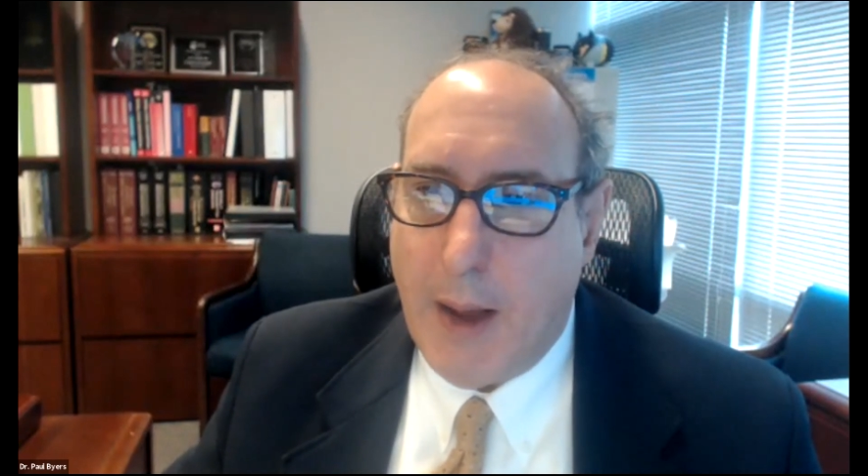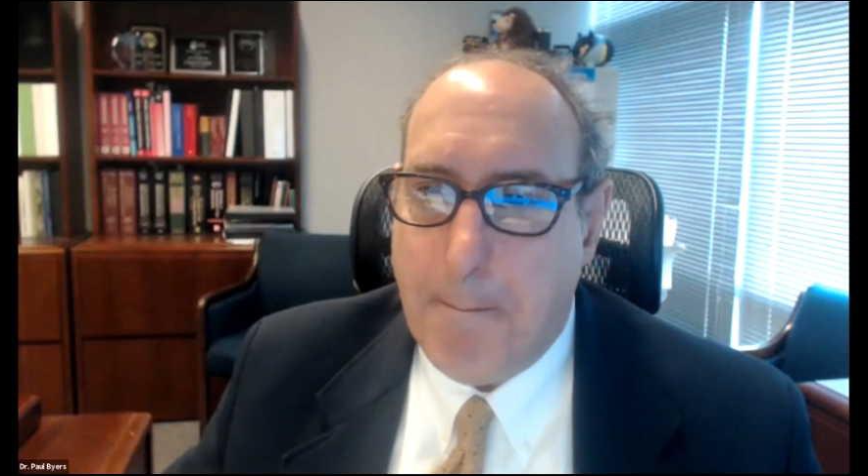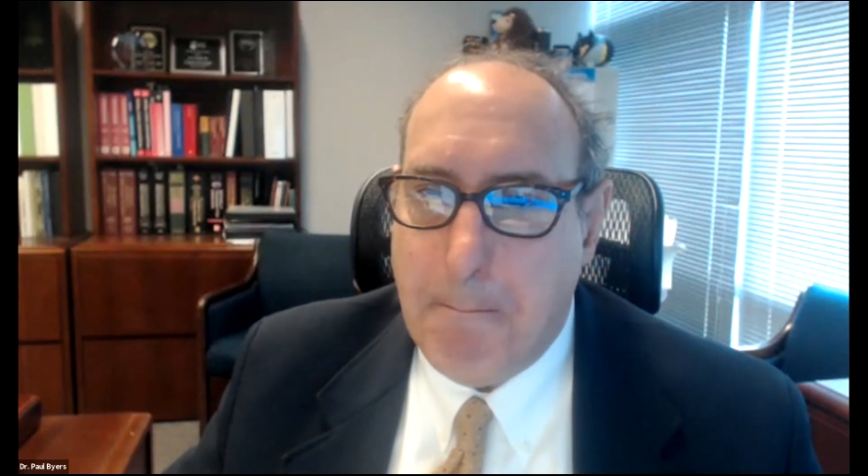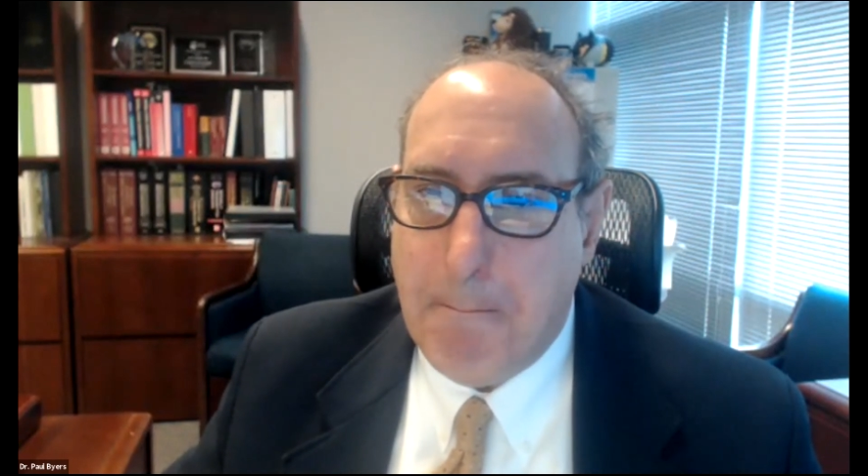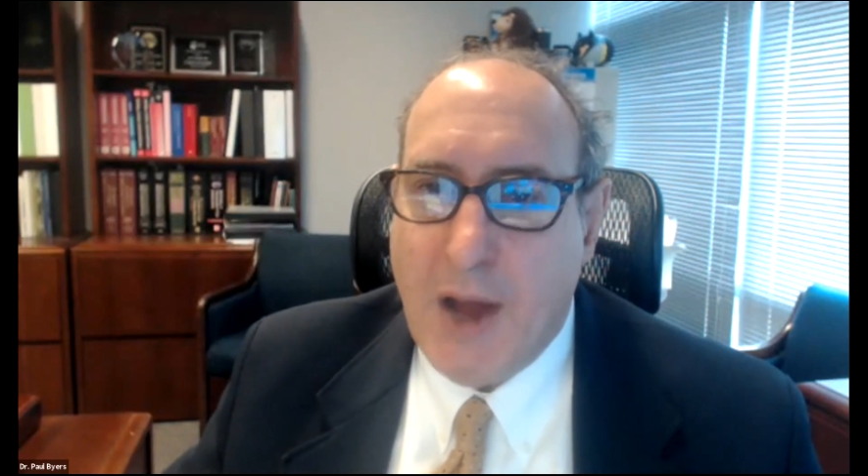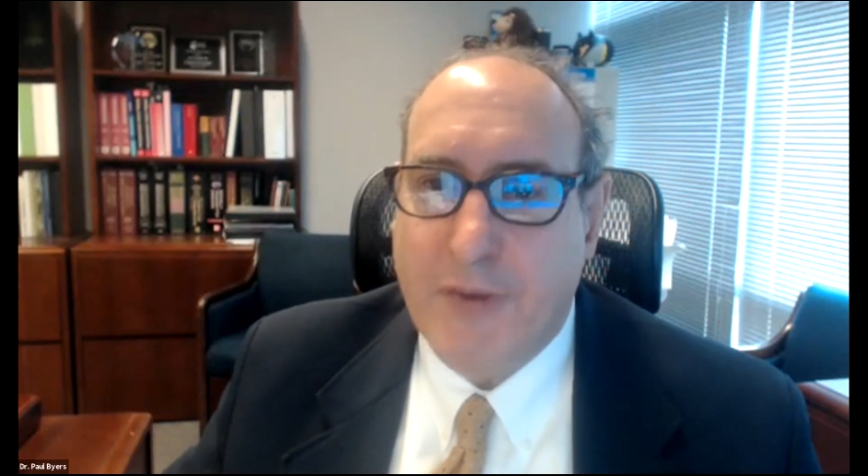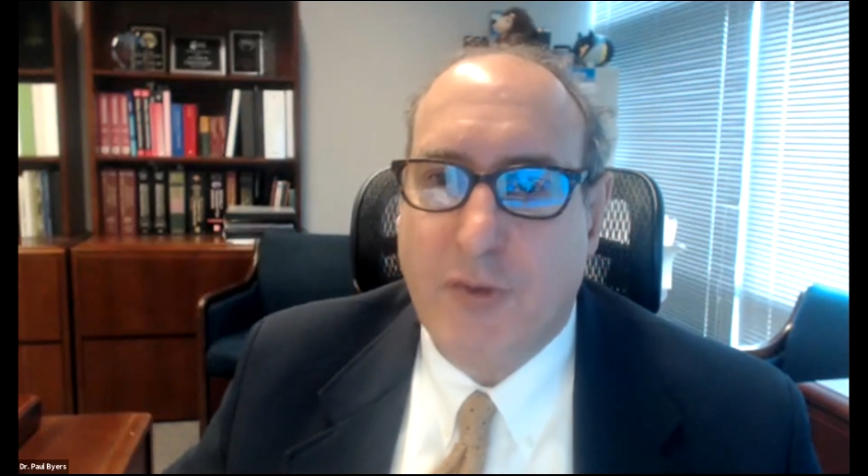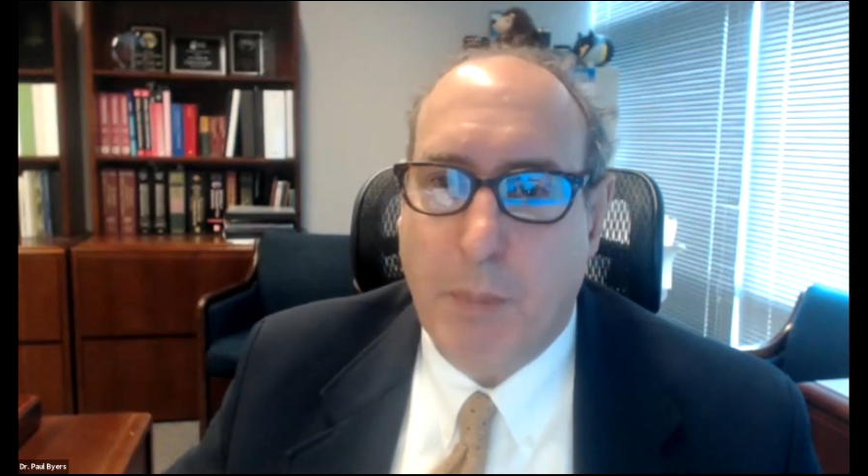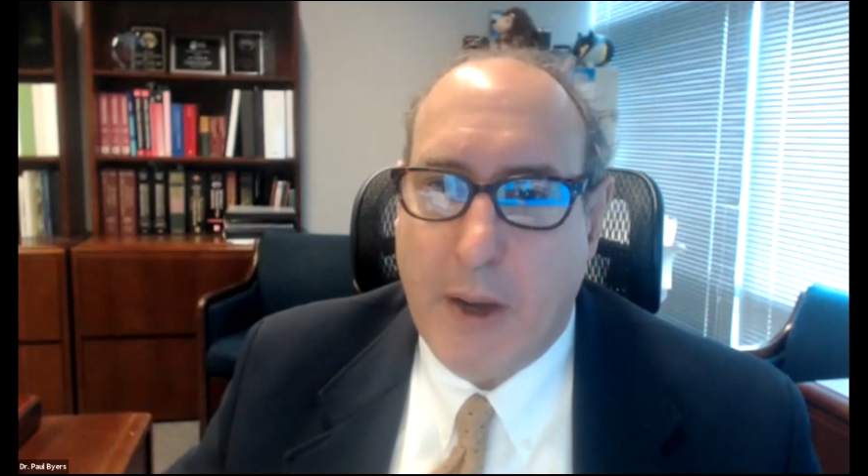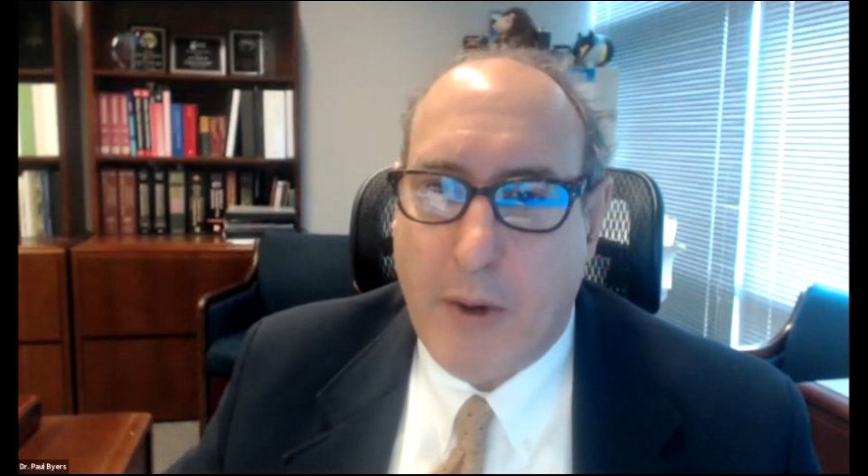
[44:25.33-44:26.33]
a
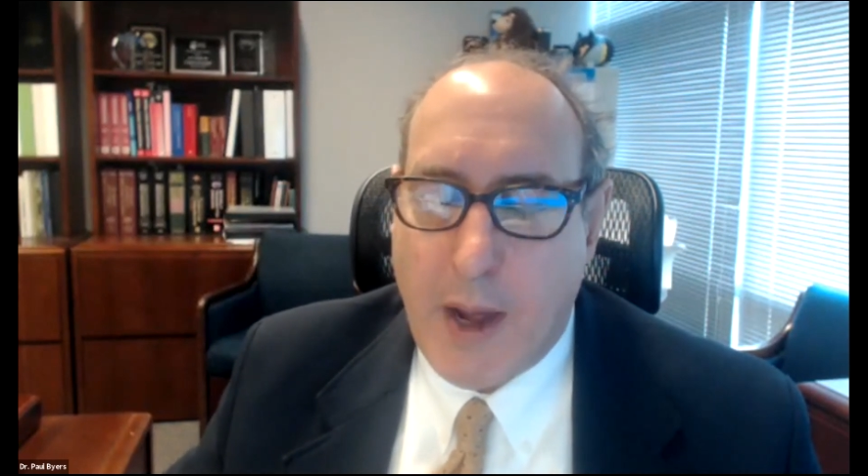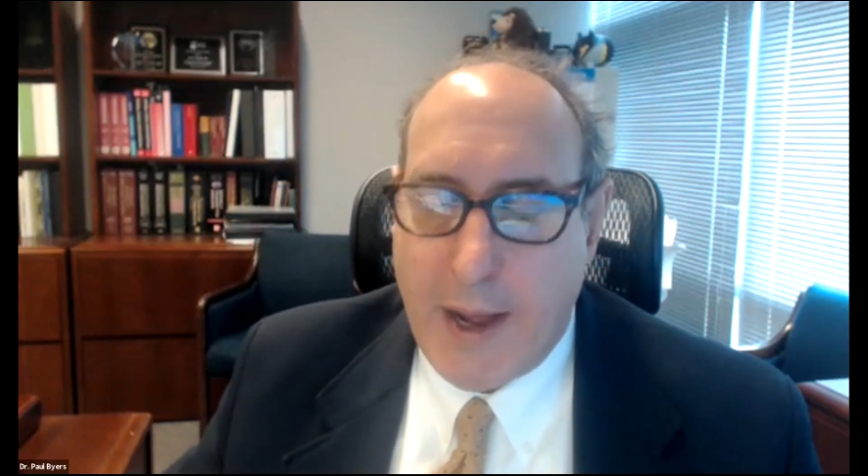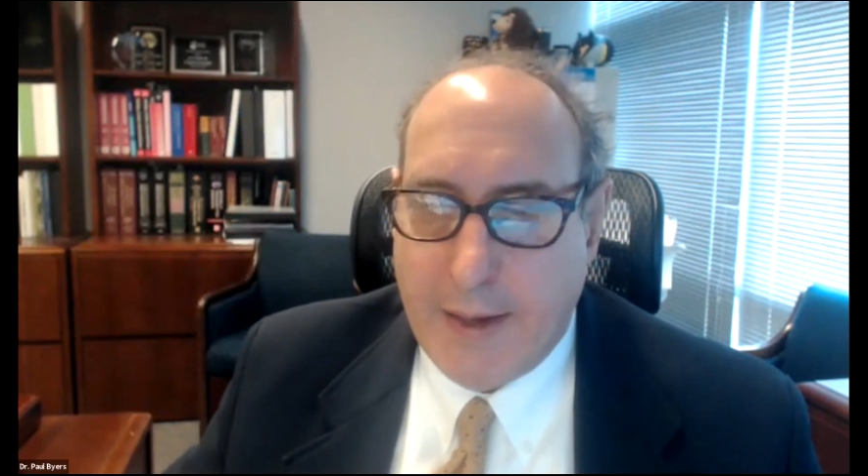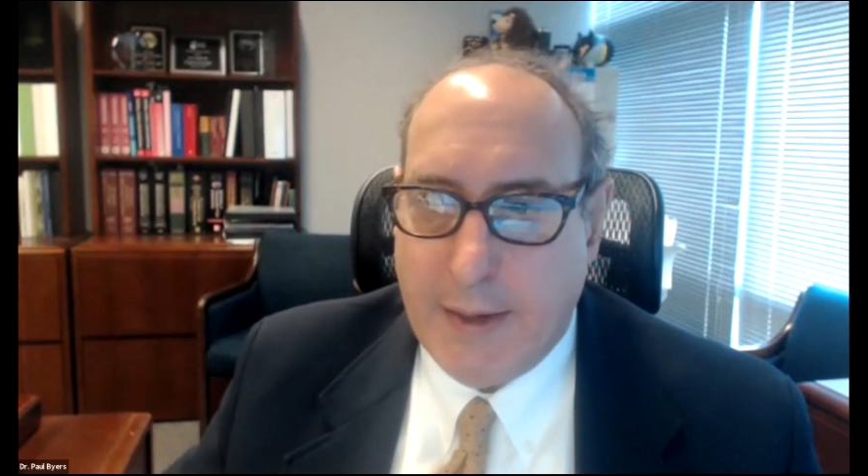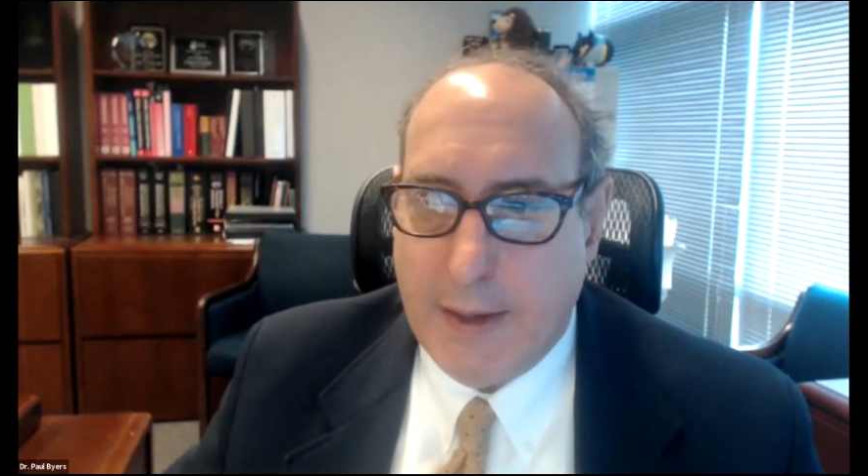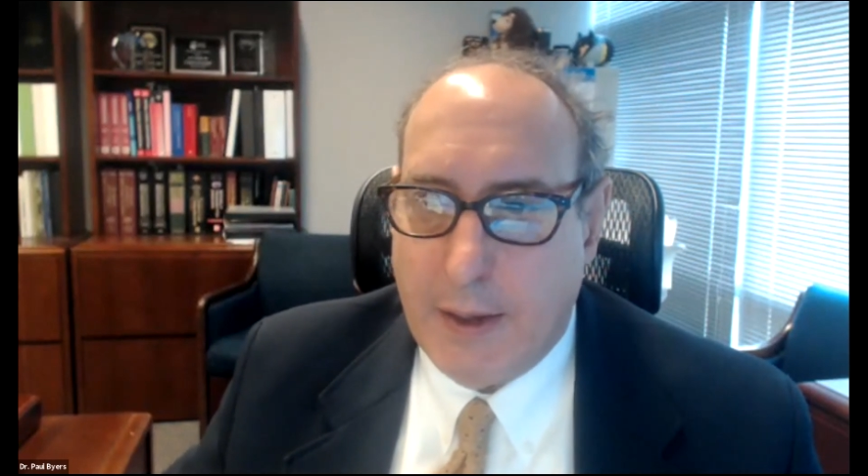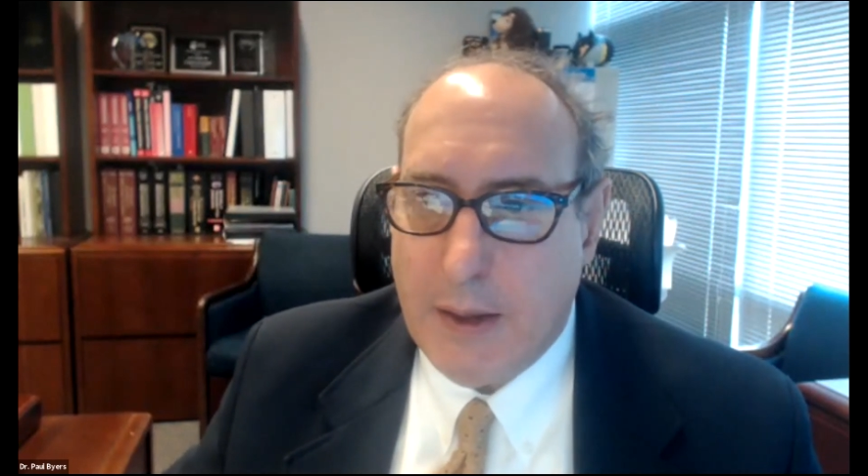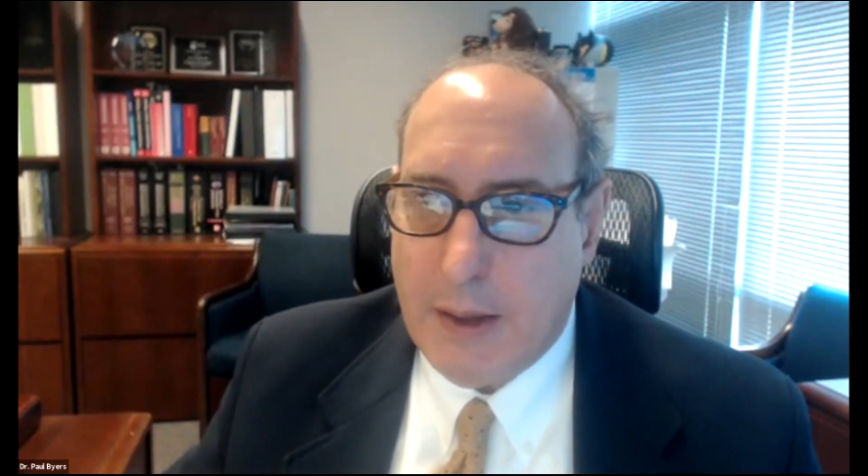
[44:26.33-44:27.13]
much better idea